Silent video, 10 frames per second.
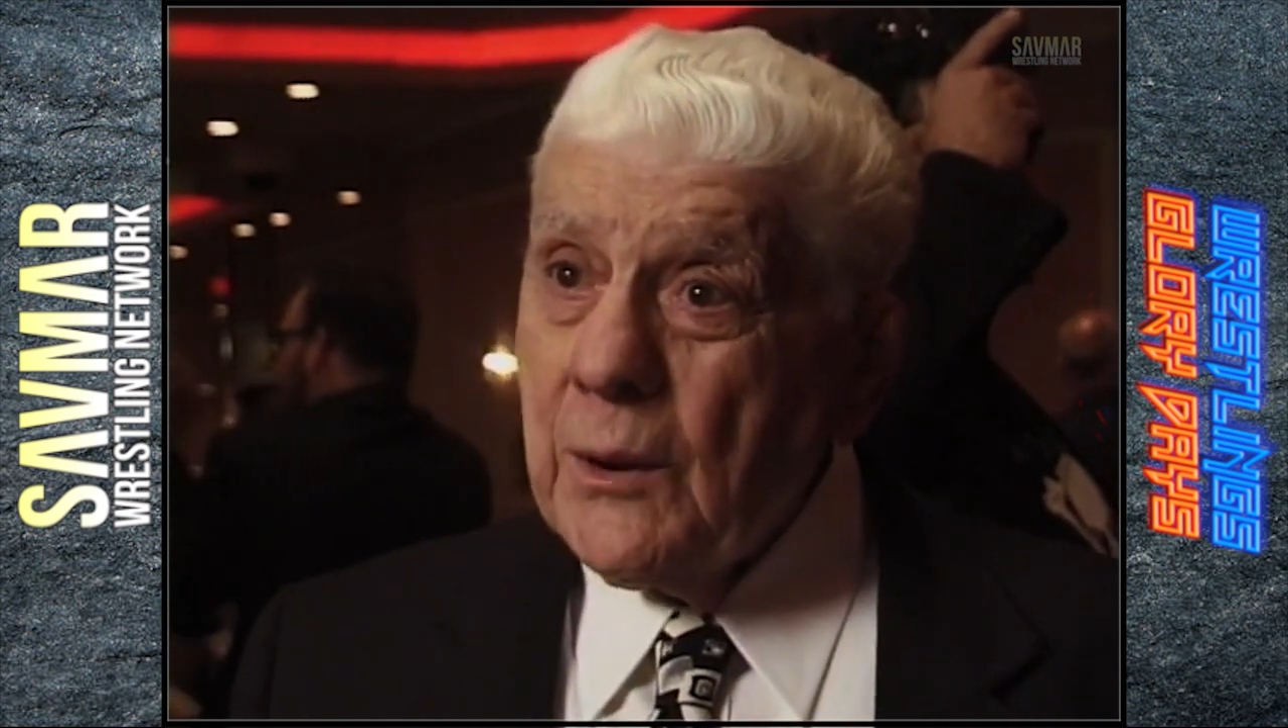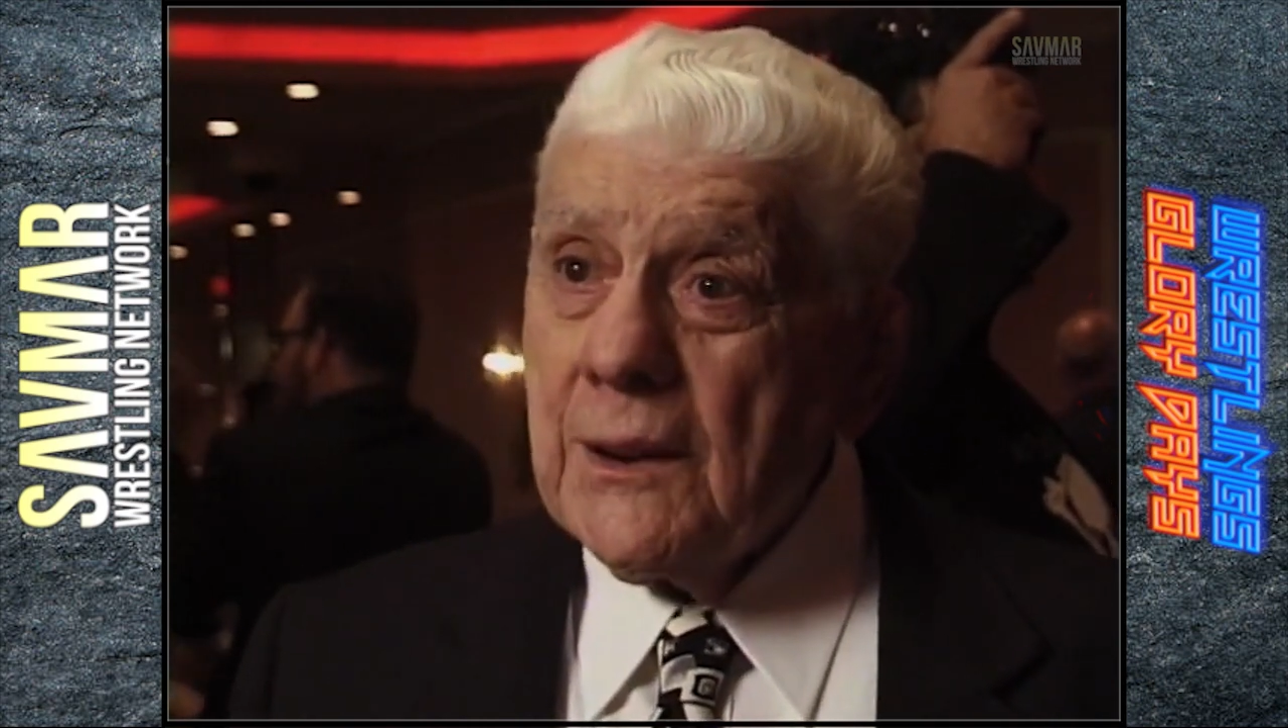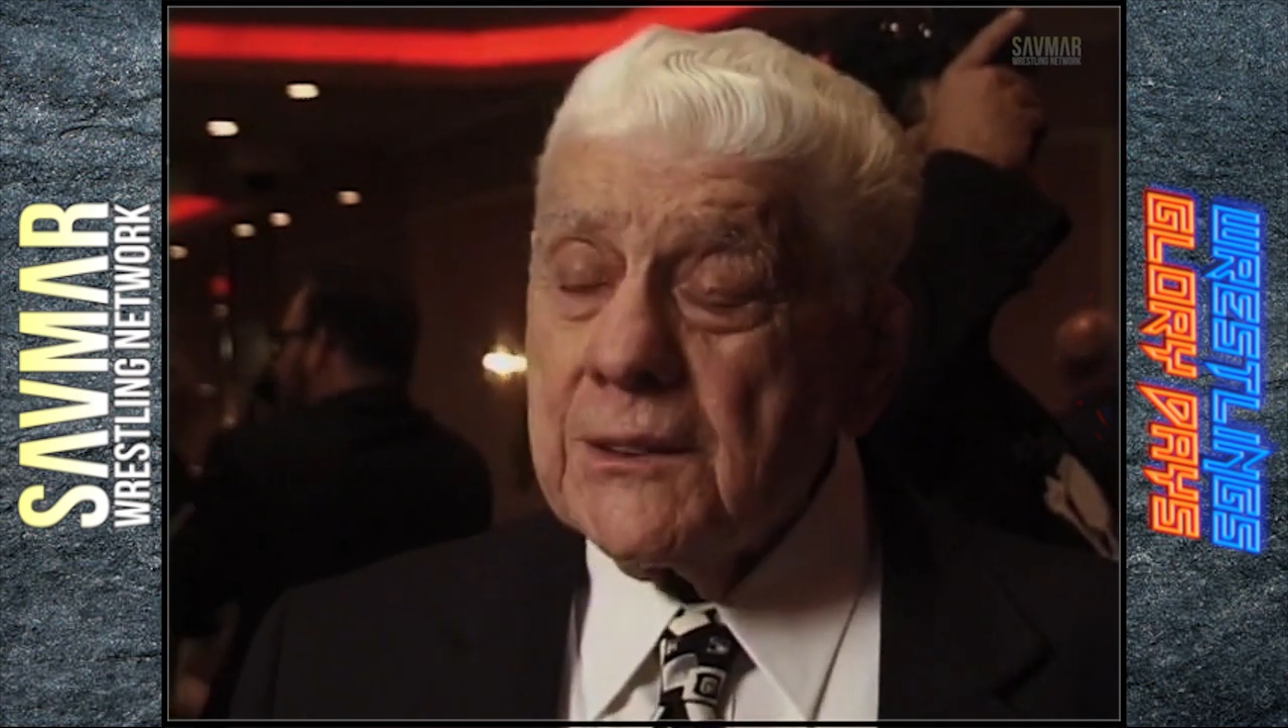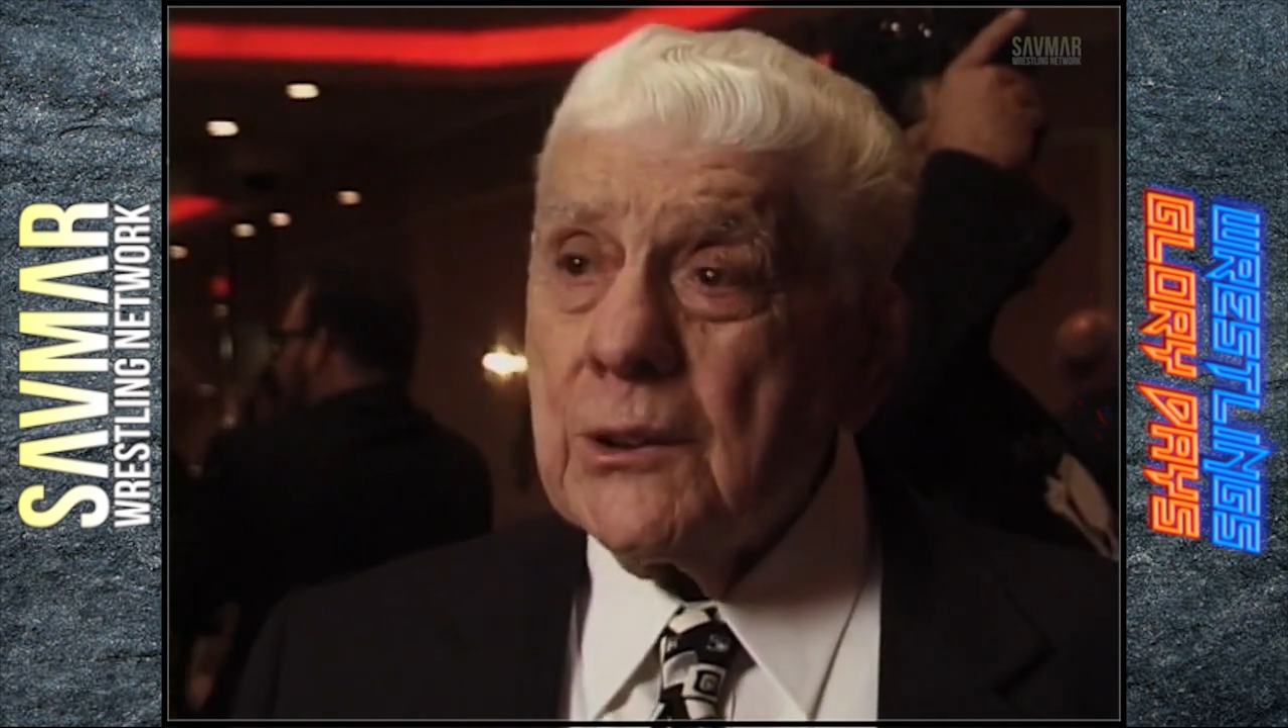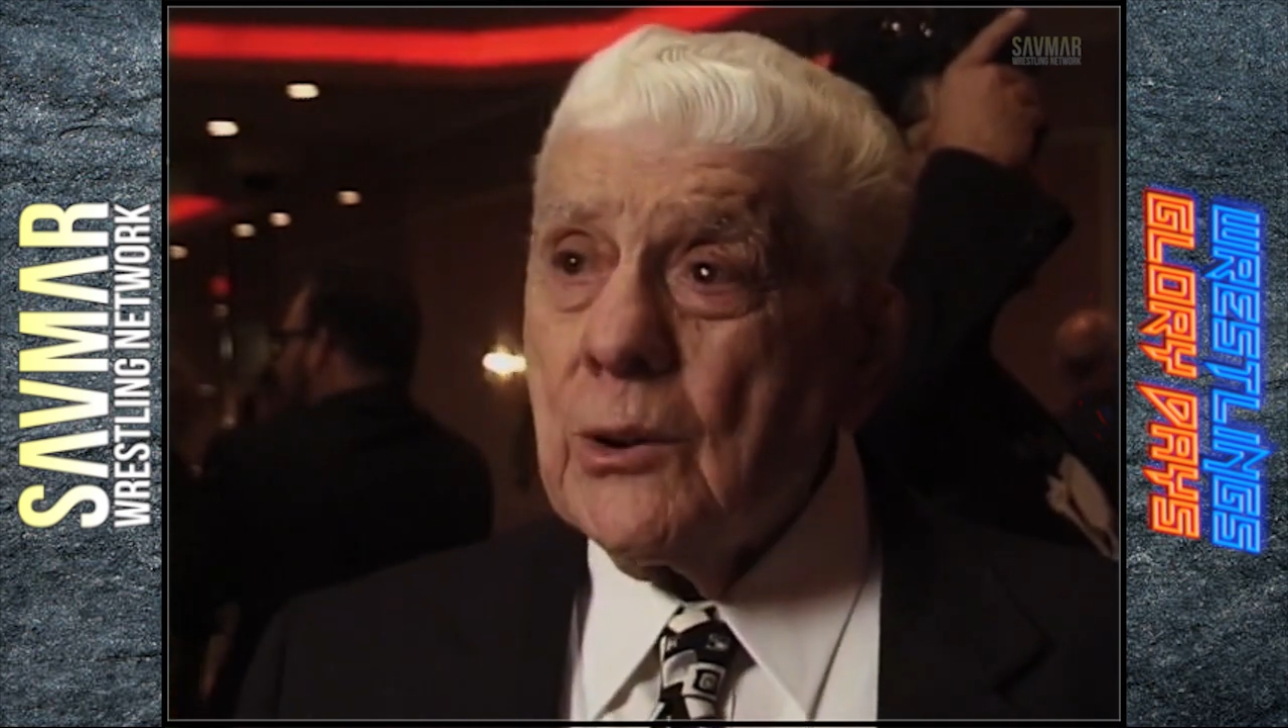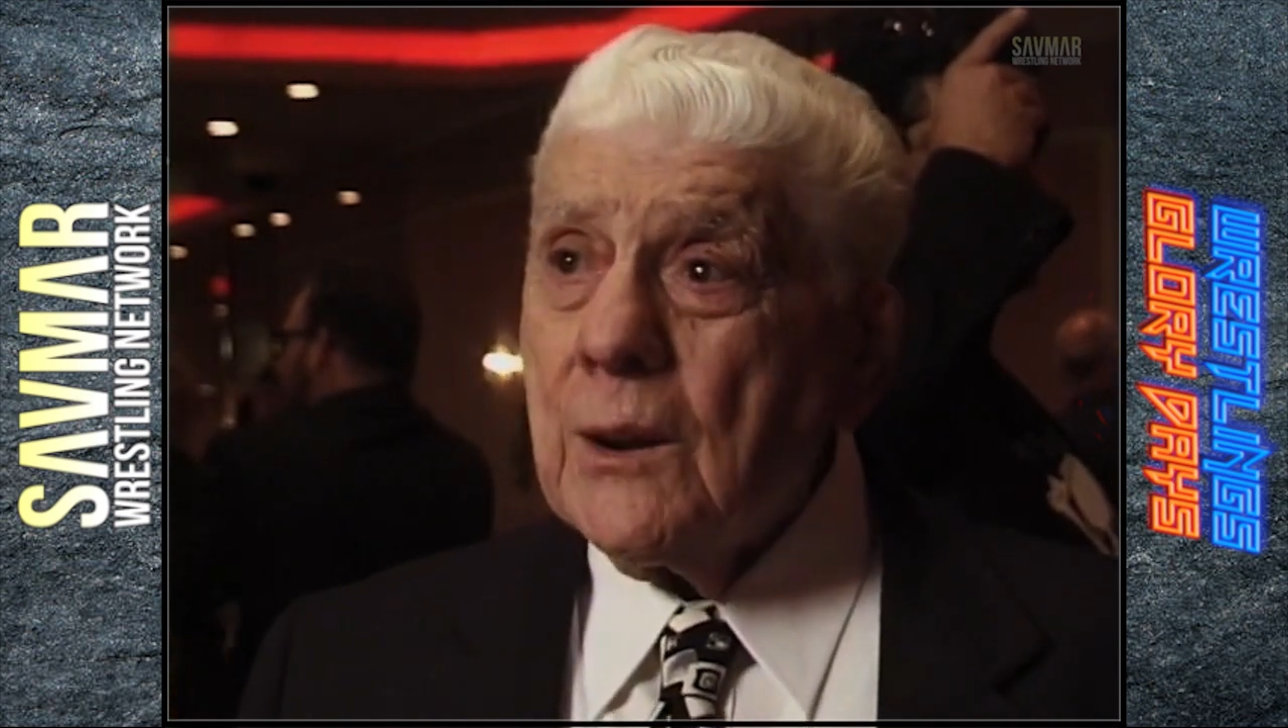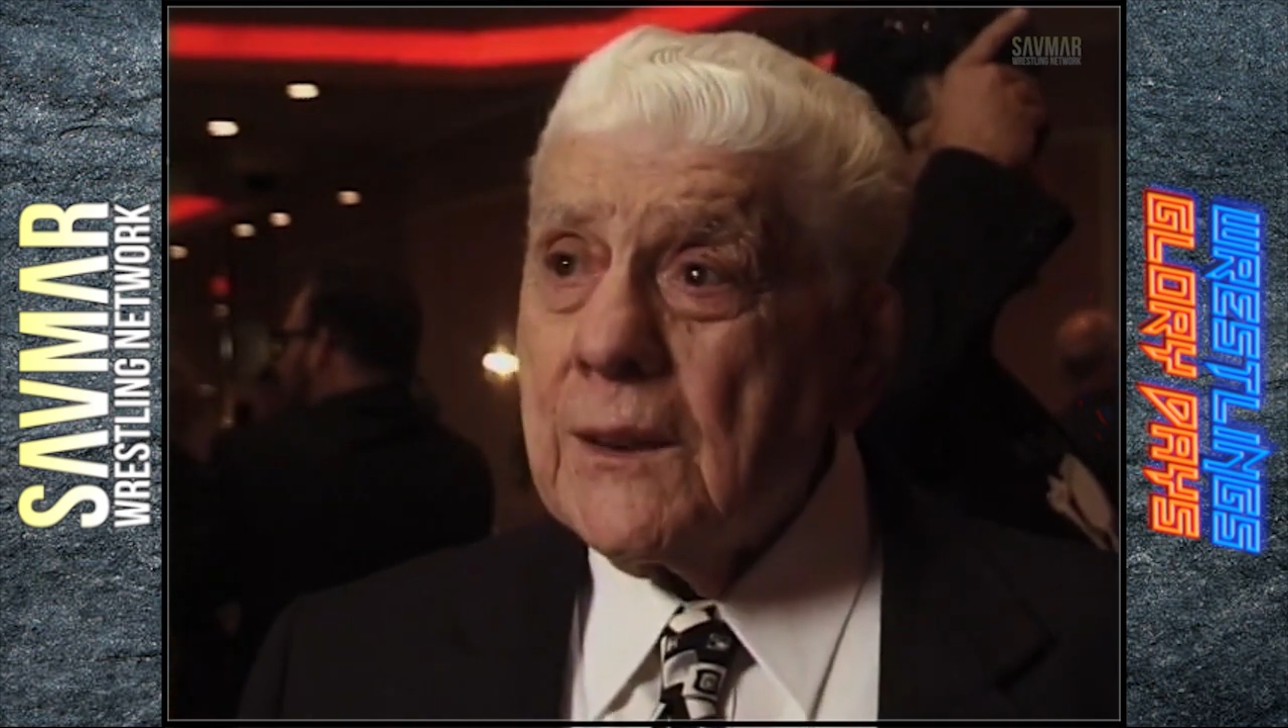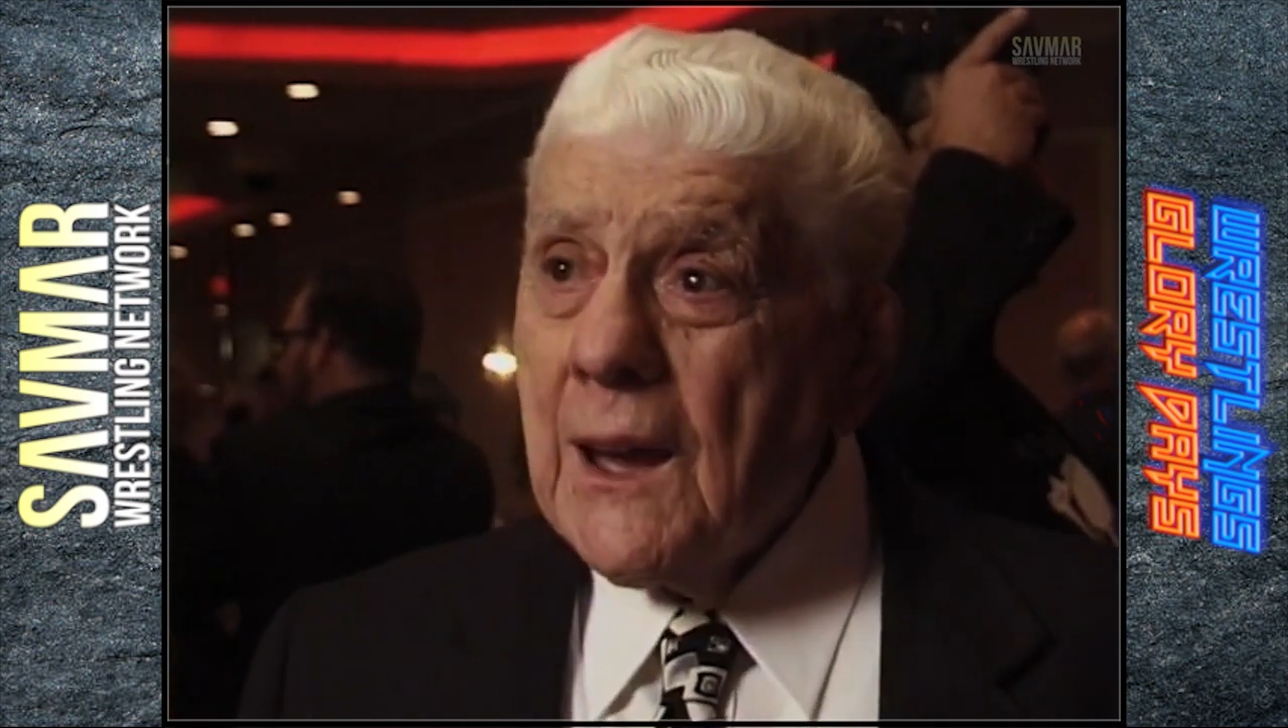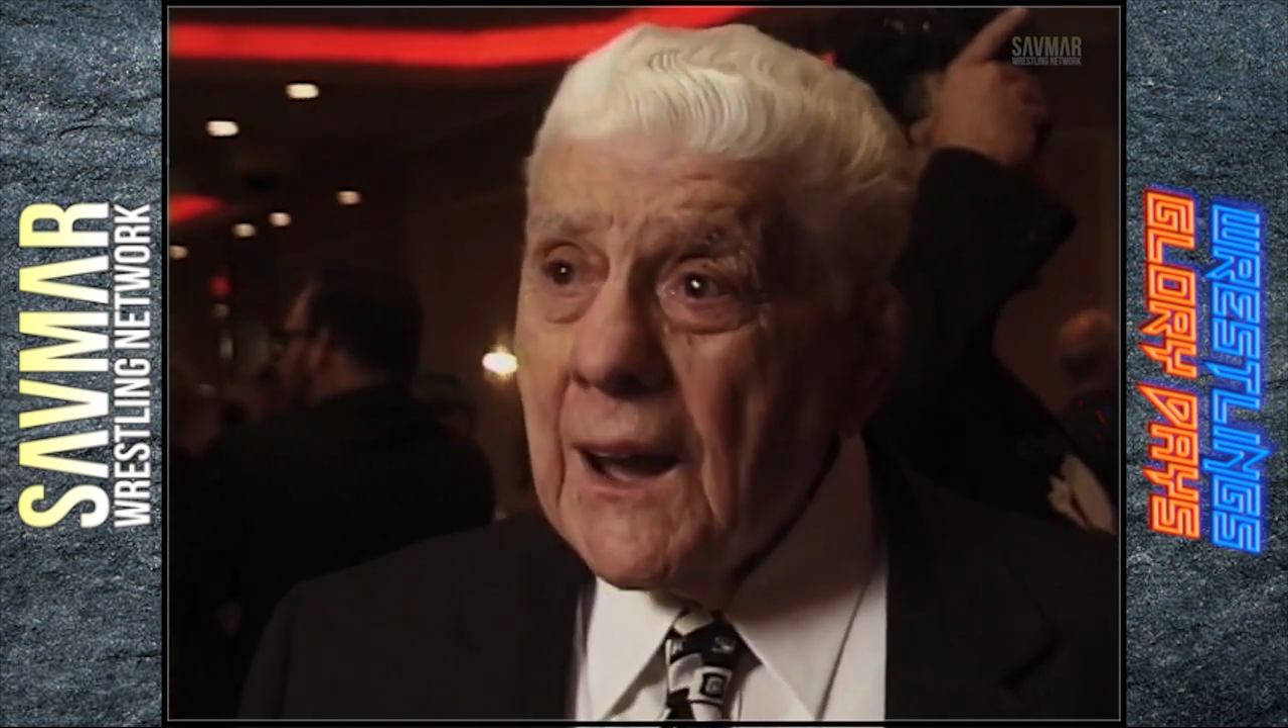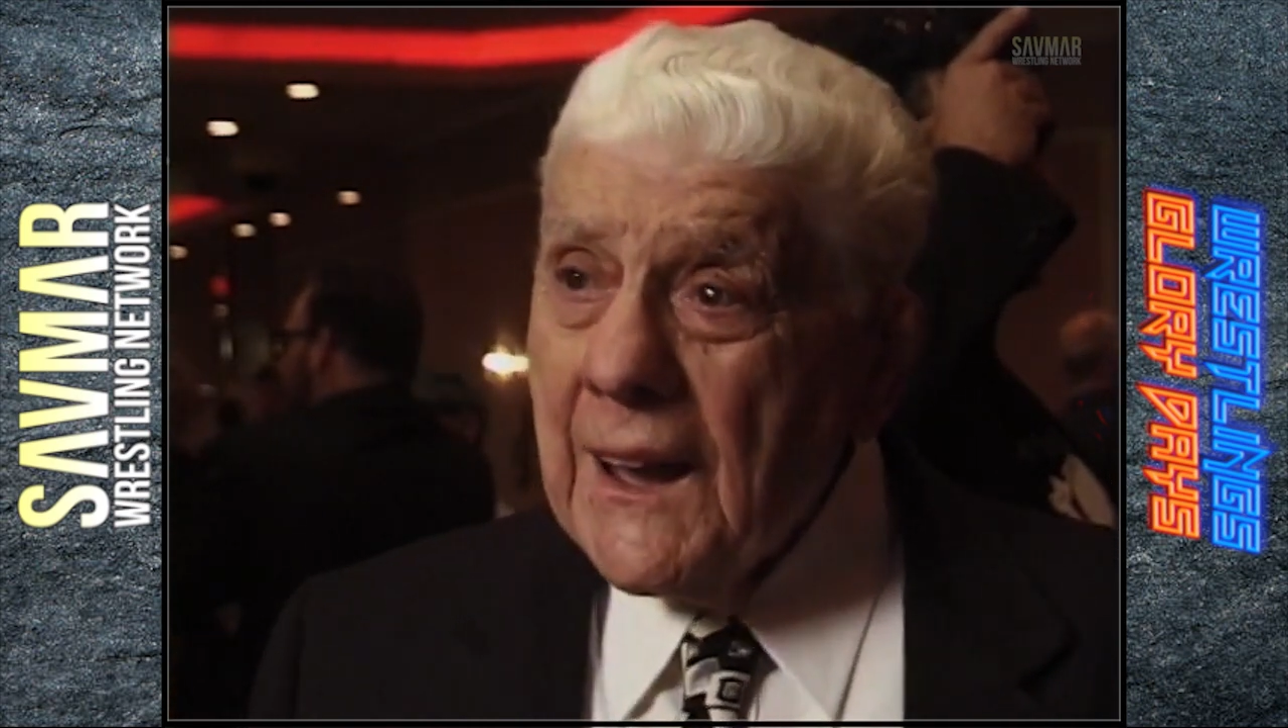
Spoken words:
Well, you know,